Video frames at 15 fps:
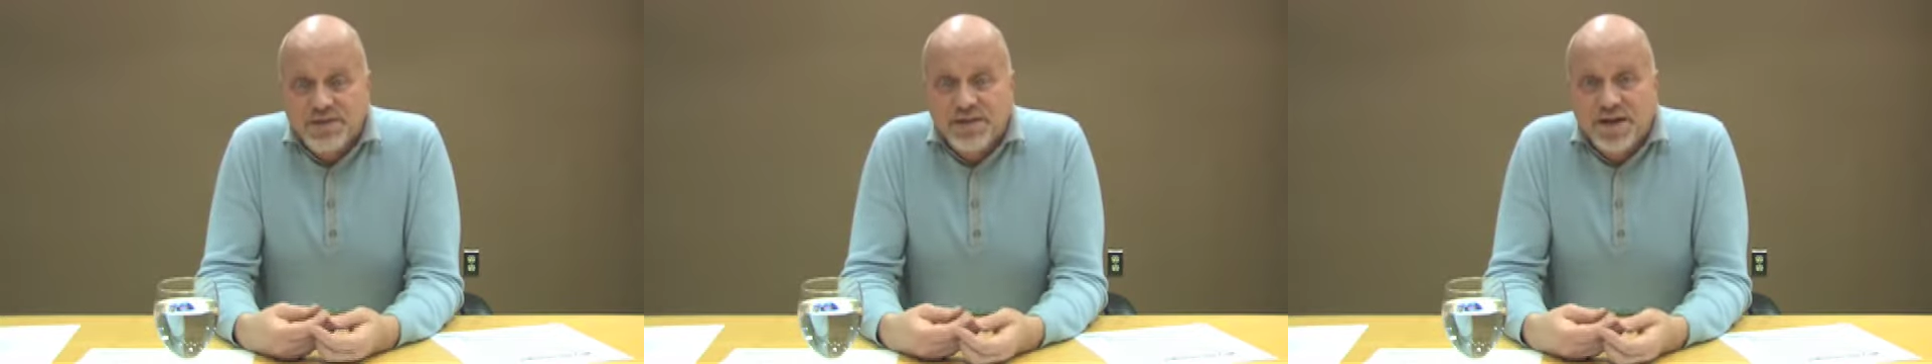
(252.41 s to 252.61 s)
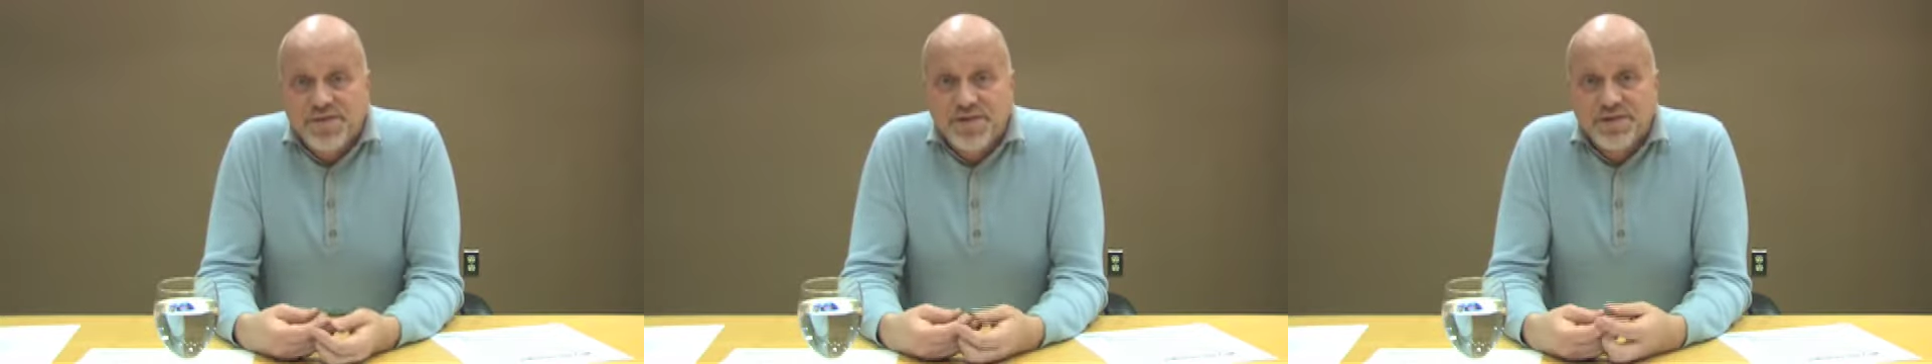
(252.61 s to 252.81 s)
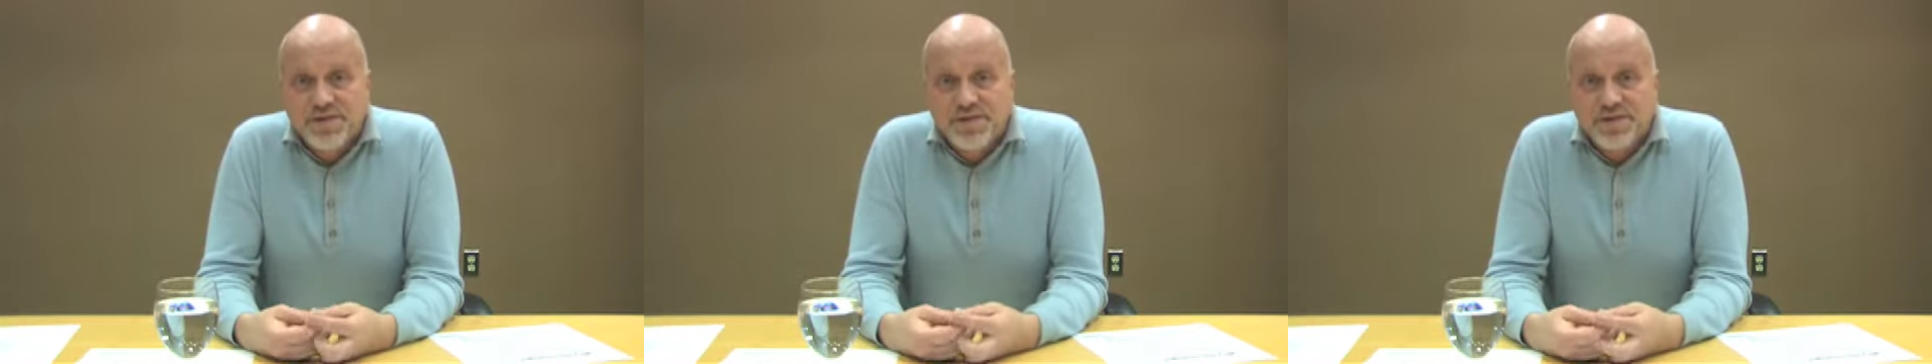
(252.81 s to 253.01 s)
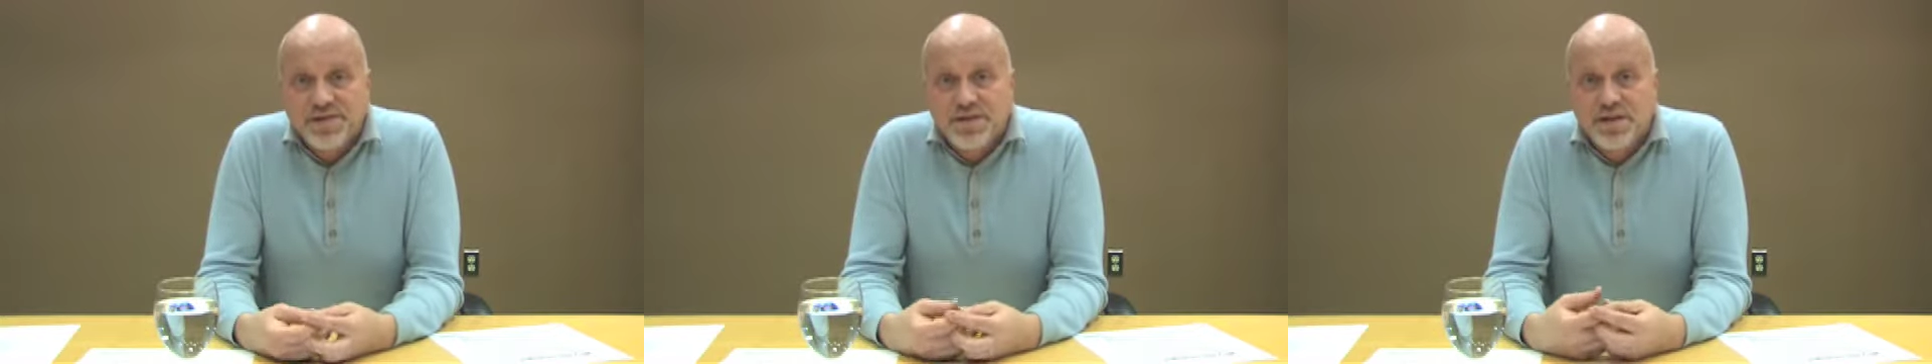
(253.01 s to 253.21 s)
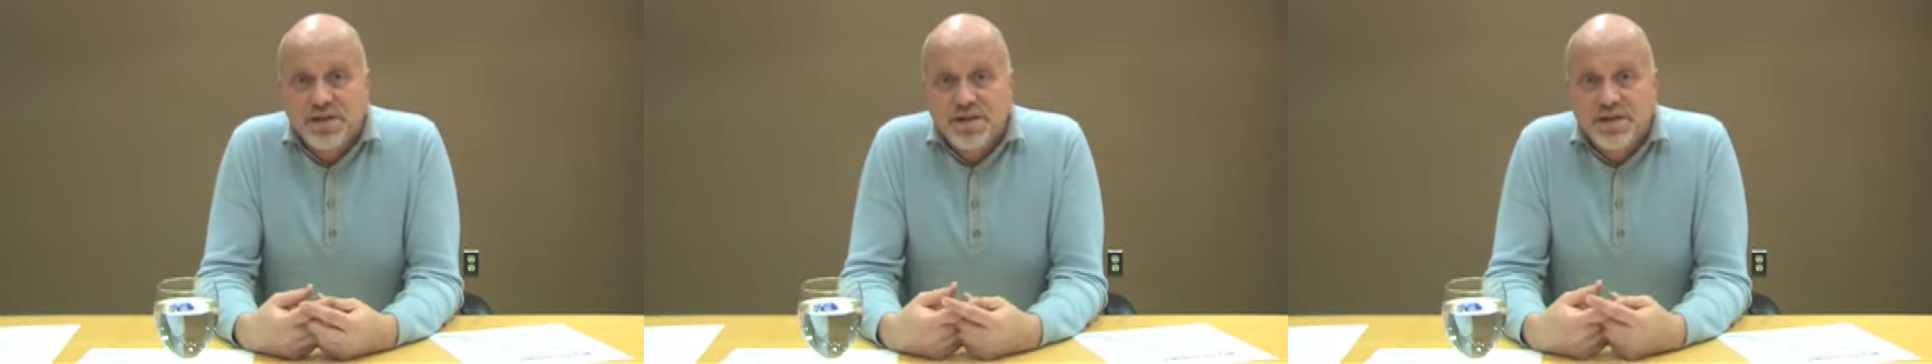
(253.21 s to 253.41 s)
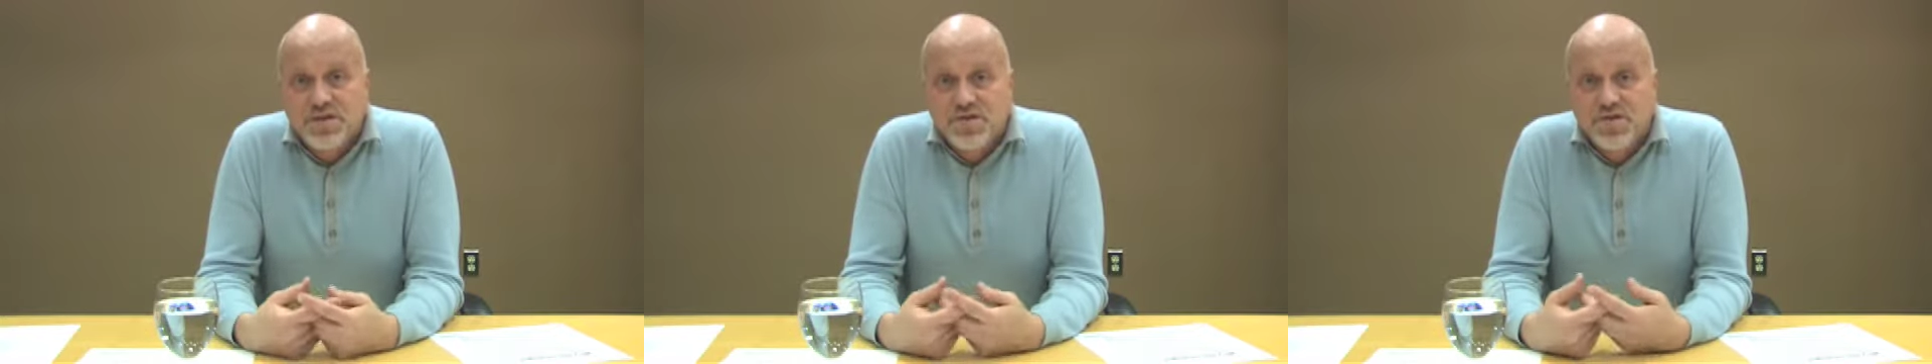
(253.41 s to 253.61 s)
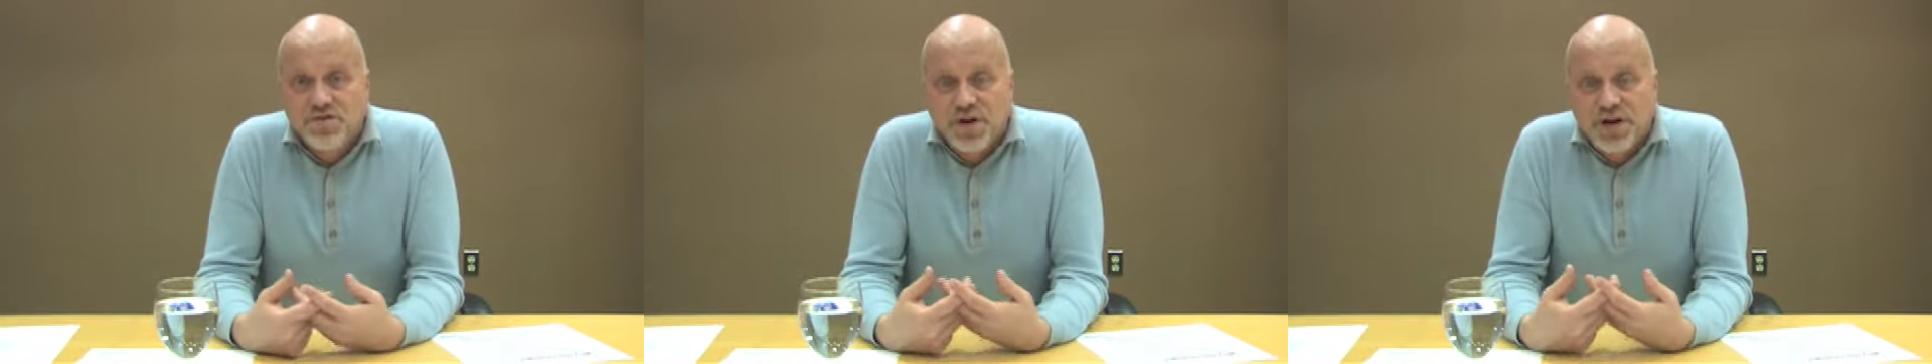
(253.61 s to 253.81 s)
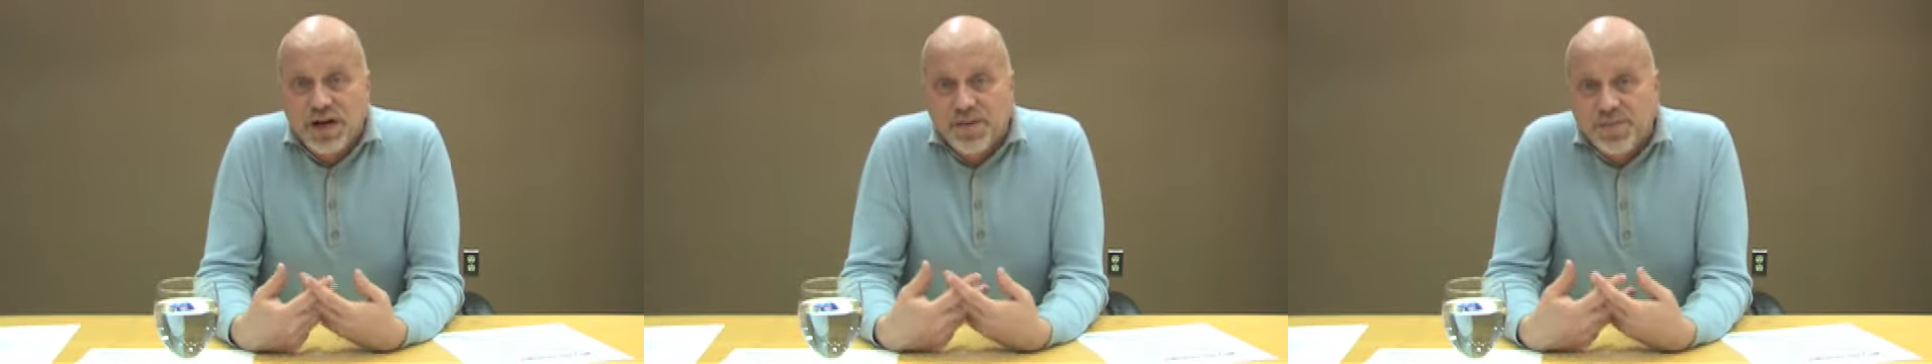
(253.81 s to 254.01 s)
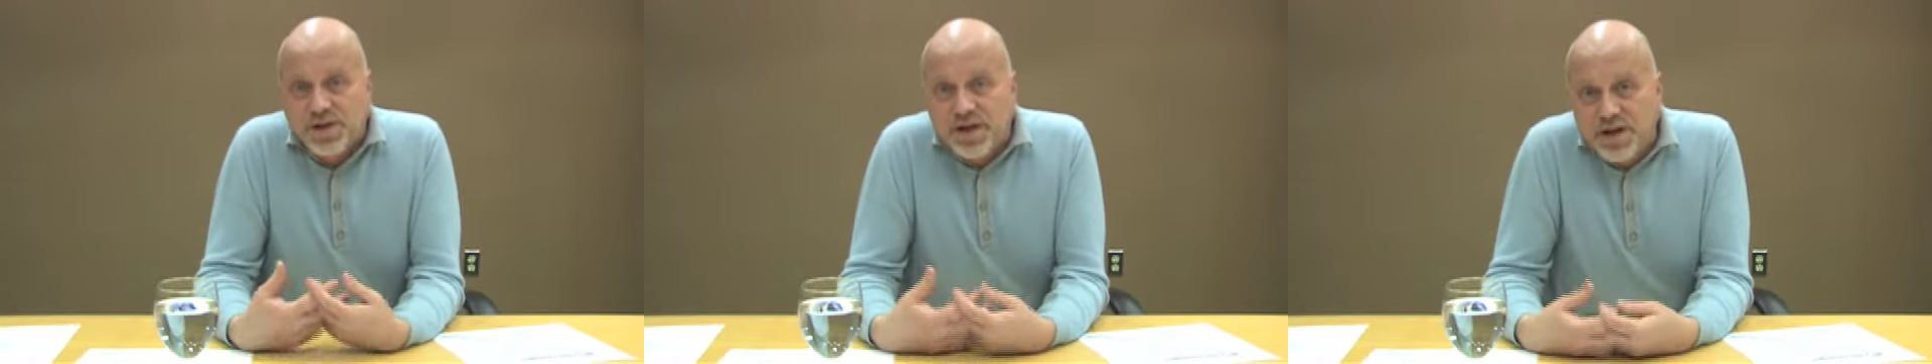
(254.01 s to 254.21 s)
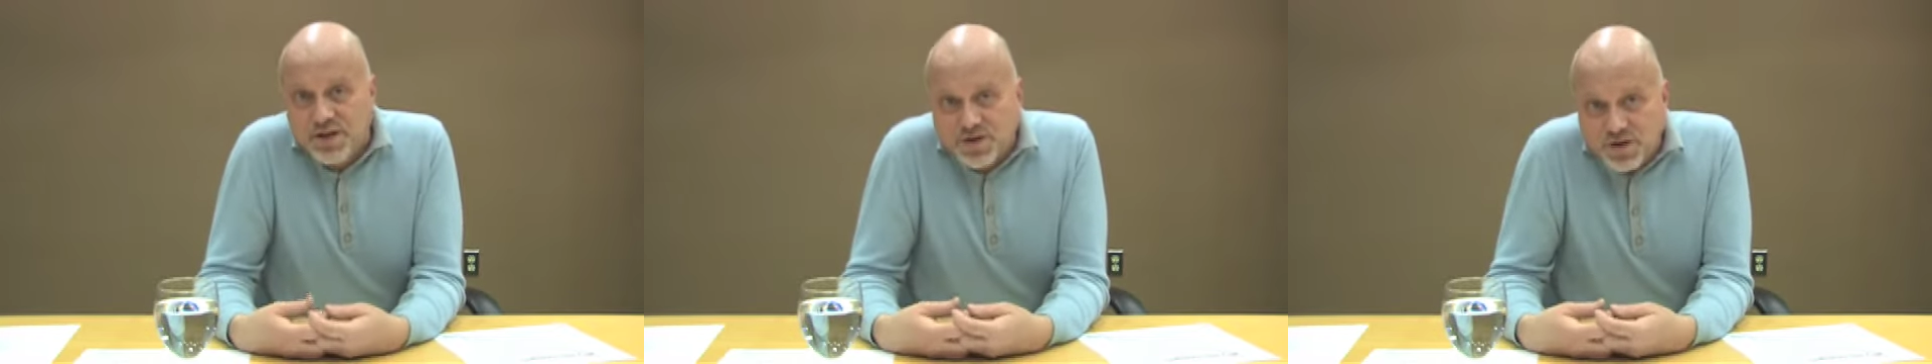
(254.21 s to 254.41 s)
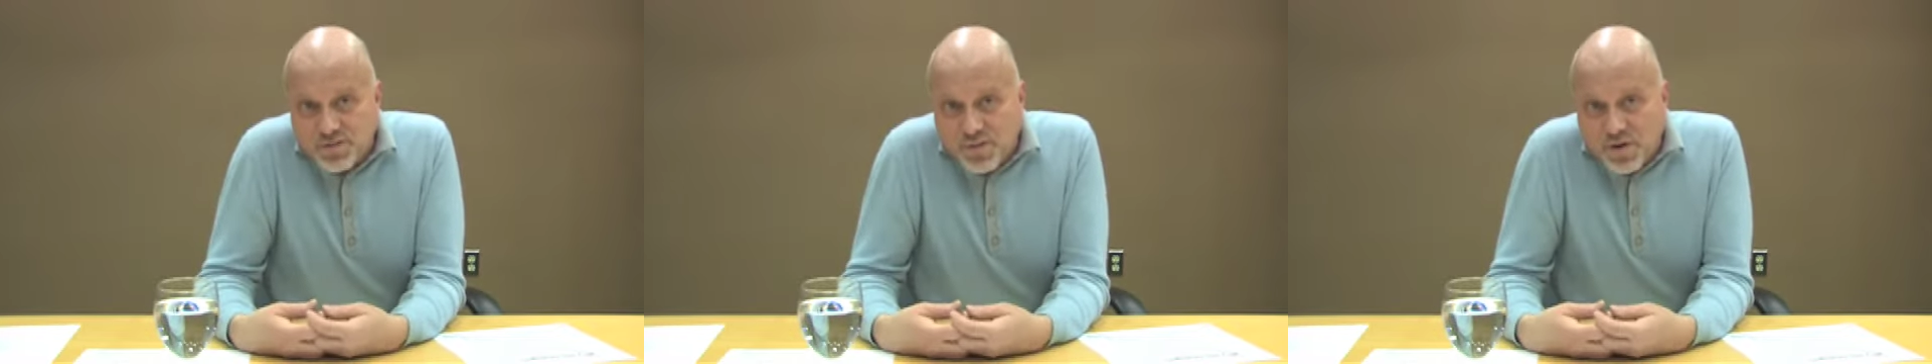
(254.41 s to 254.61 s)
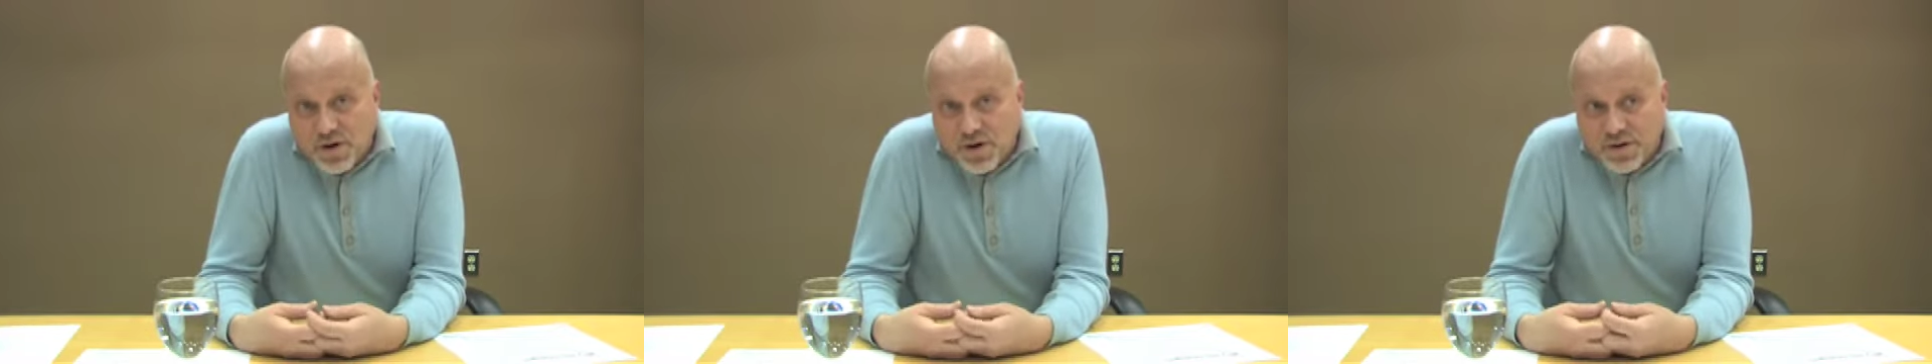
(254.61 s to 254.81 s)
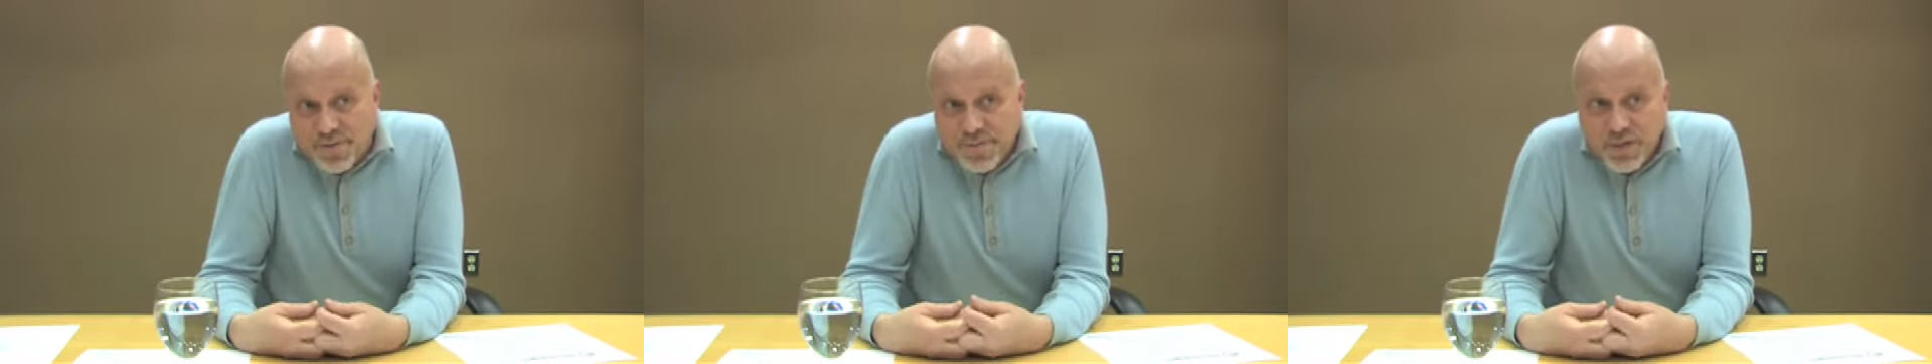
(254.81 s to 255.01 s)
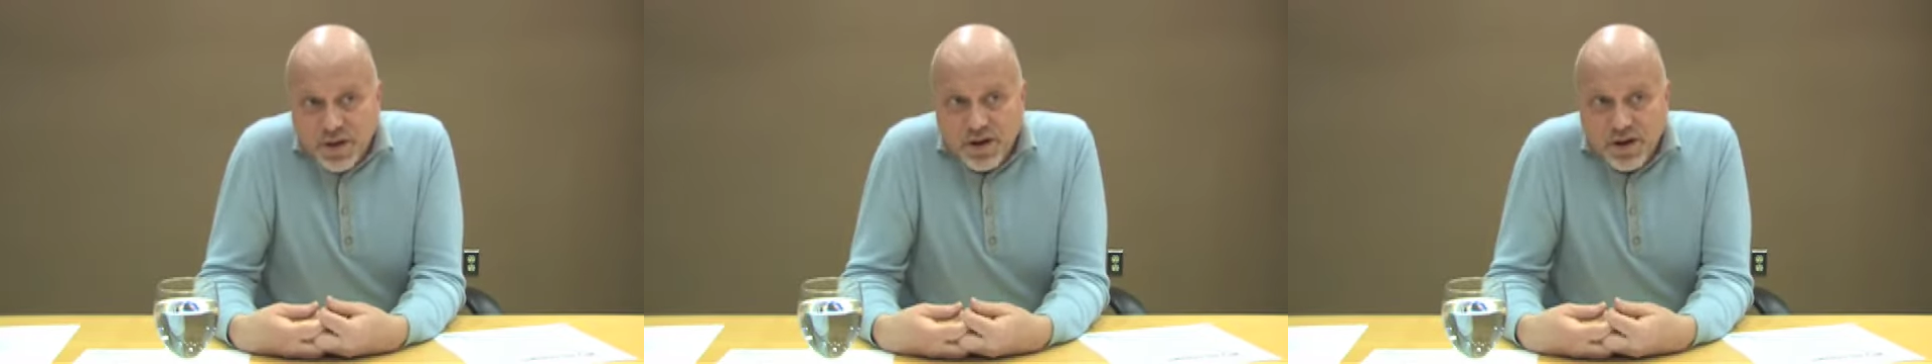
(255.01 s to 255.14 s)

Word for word: deficits in the new drug application were.